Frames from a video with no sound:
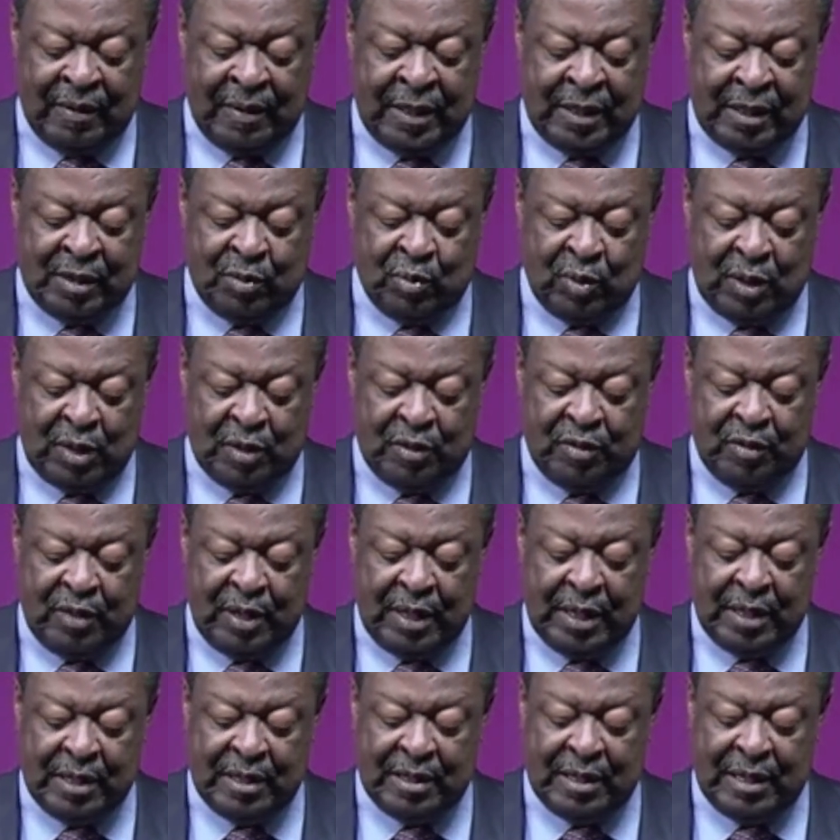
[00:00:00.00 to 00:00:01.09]
this will
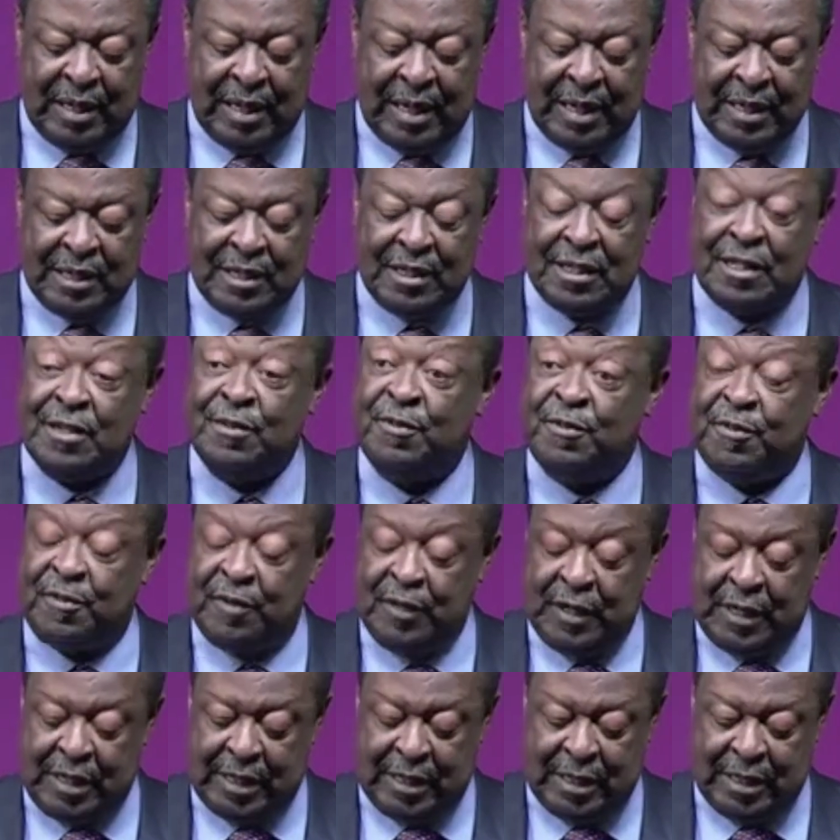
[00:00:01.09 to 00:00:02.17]
create the largest
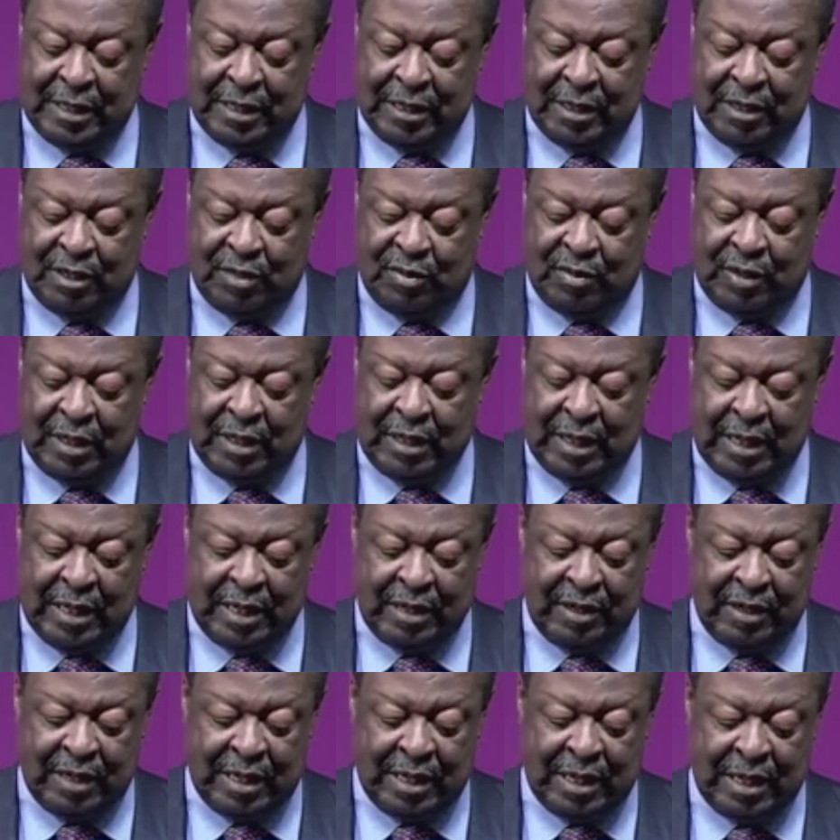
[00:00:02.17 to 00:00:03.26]
free trade
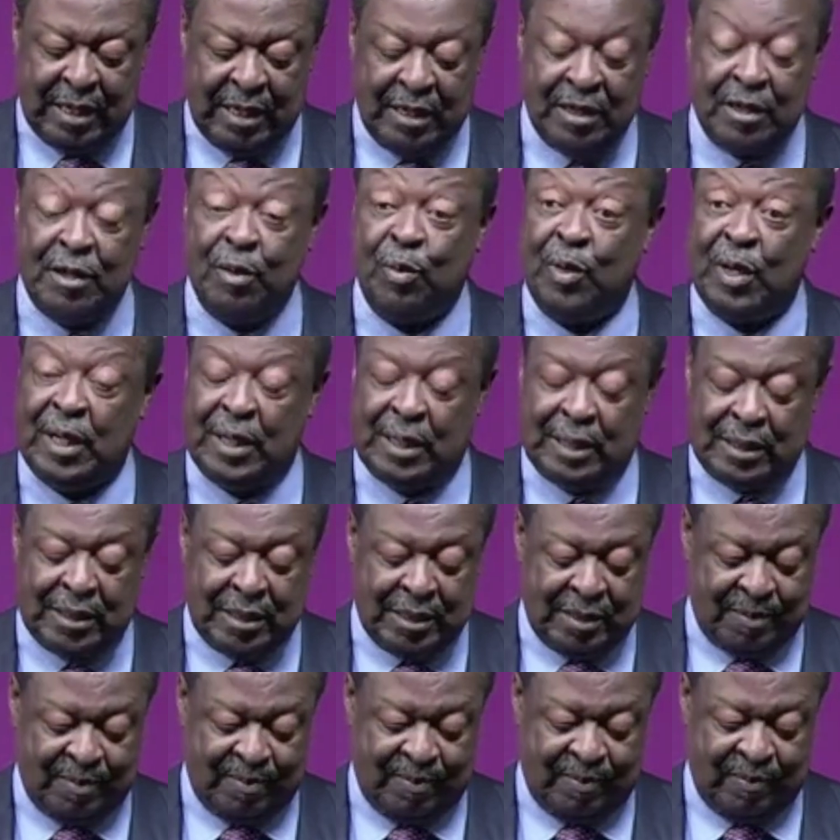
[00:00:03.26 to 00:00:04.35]
area in the world.
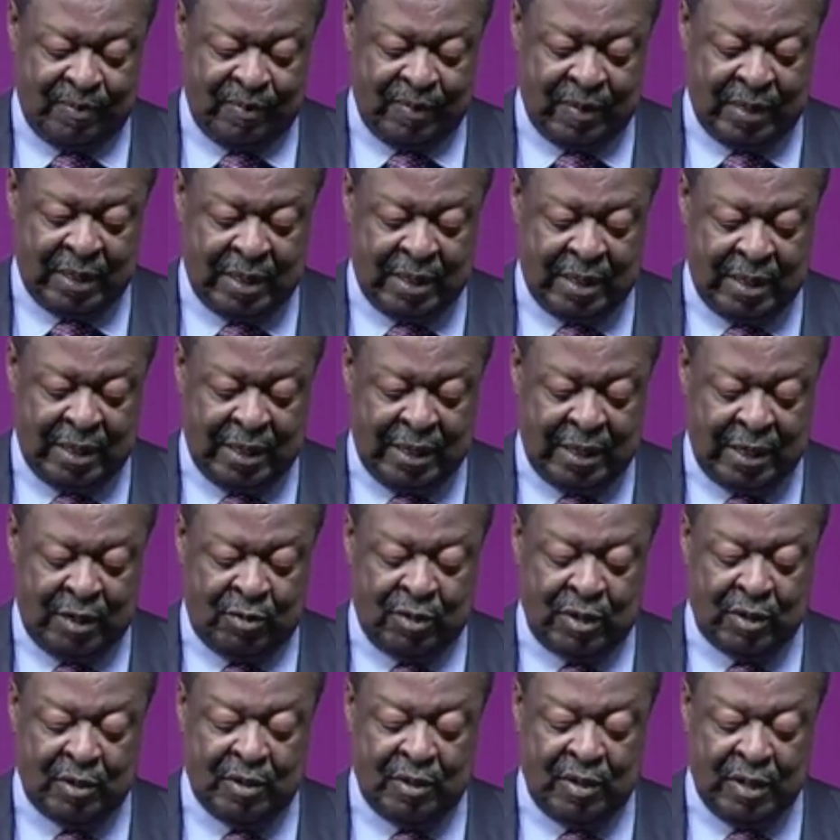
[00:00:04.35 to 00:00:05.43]

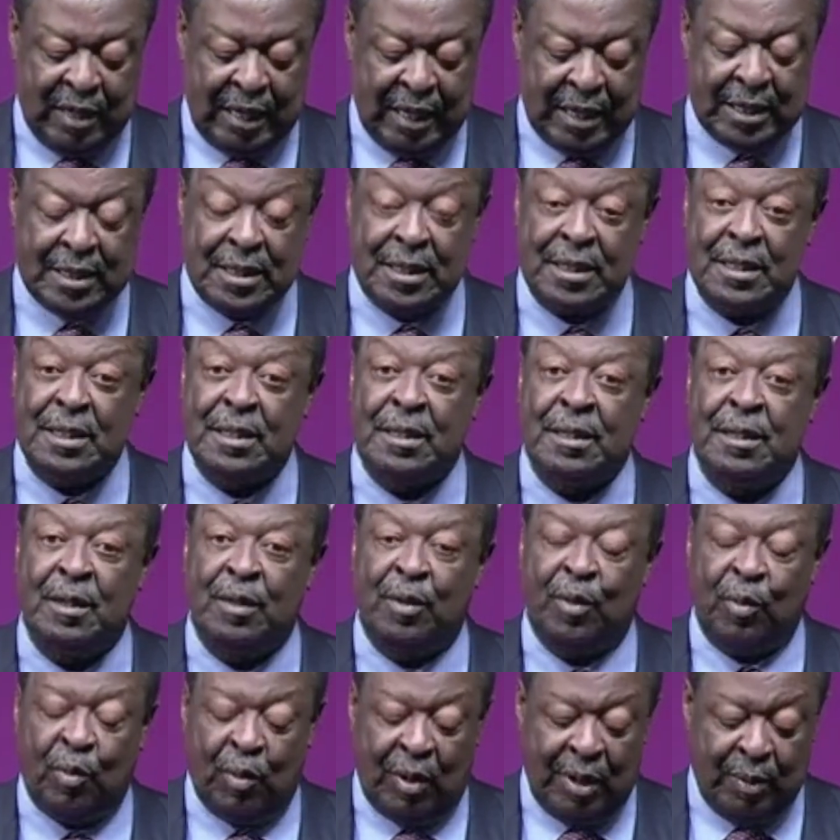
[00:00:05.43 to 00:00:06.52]
It will connect
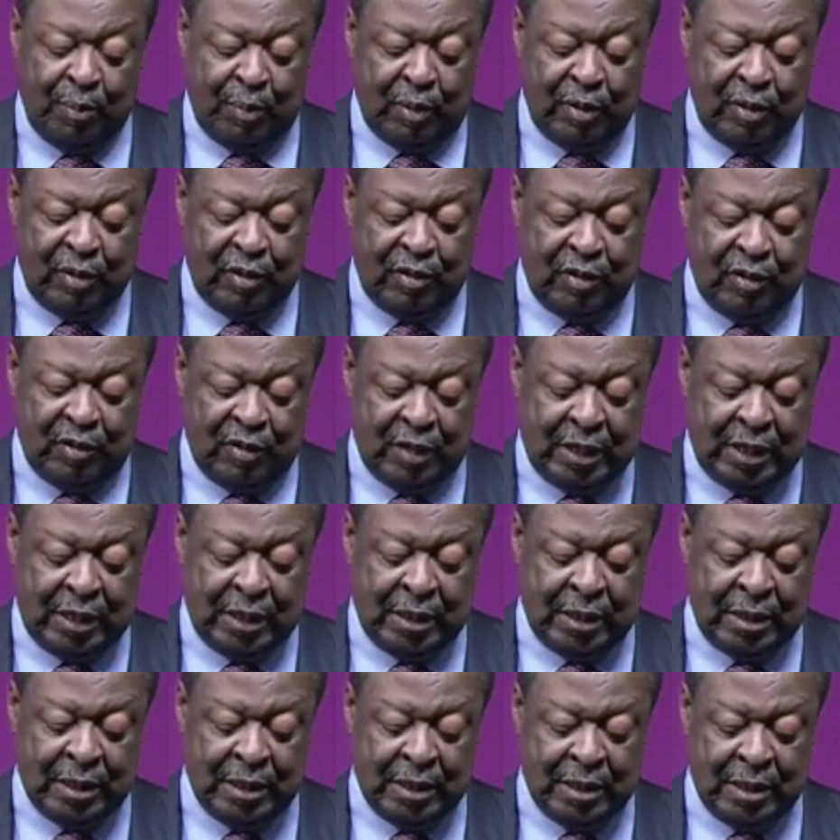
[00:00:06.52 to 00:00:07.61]

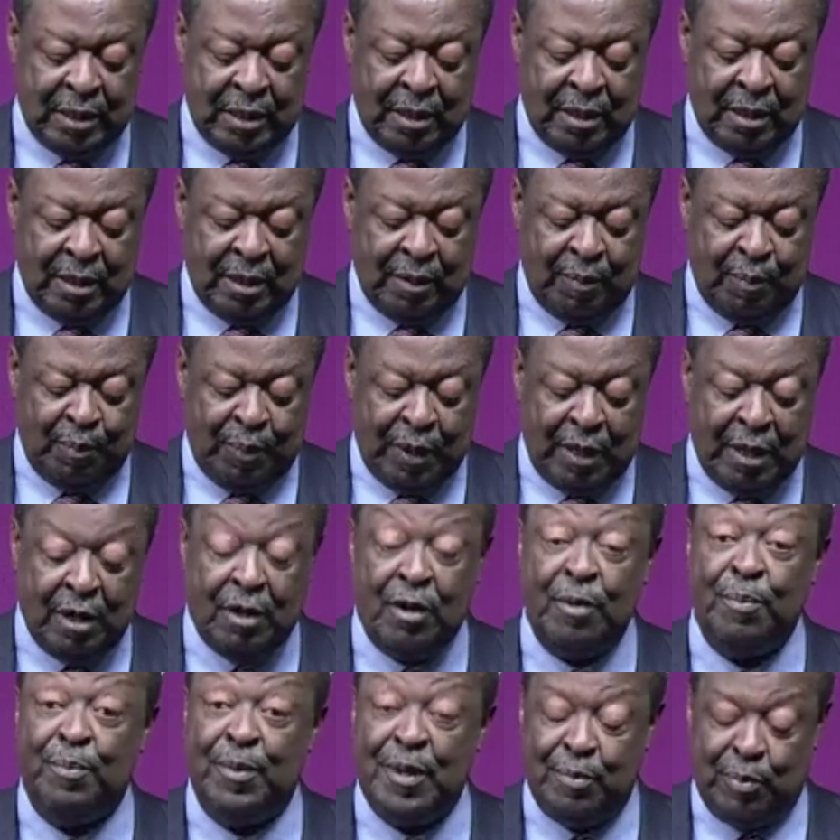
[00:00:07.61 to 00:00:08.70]
1.3
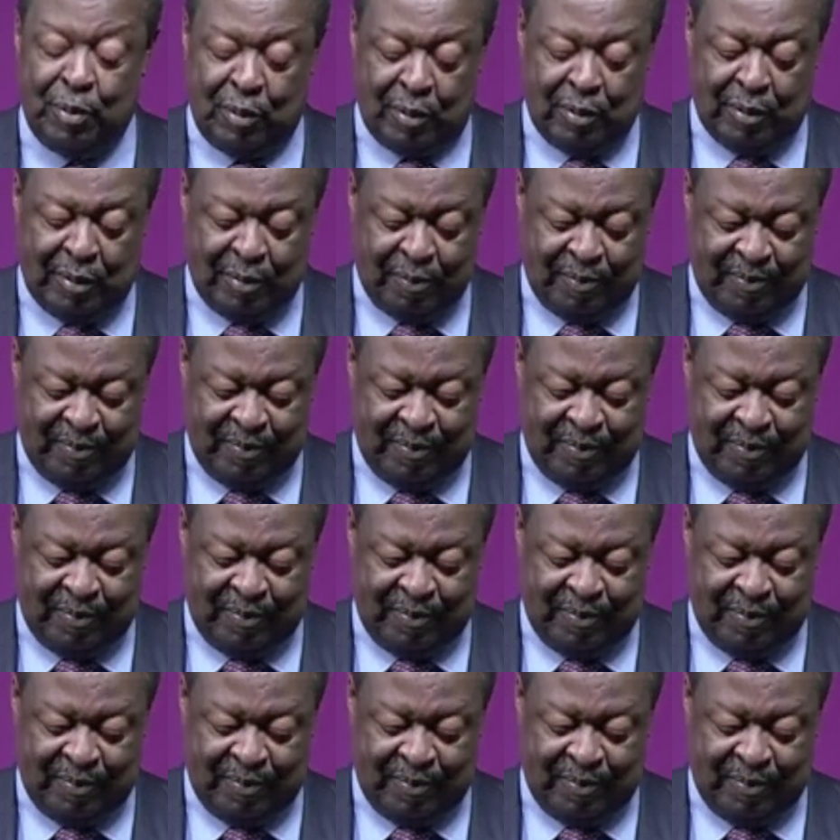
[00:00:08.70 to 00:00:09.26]
billion people